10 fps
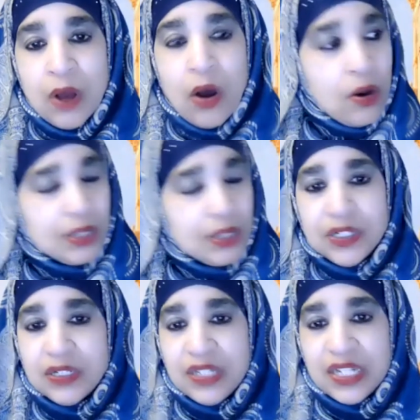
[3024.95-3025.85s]
All them
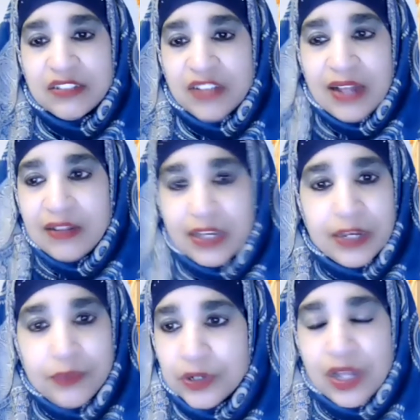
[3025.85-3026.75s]
good deeds I
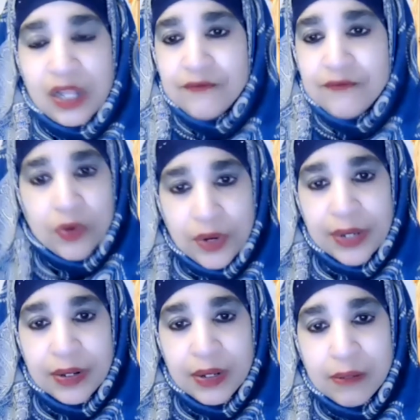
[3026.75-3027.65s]
did were null and void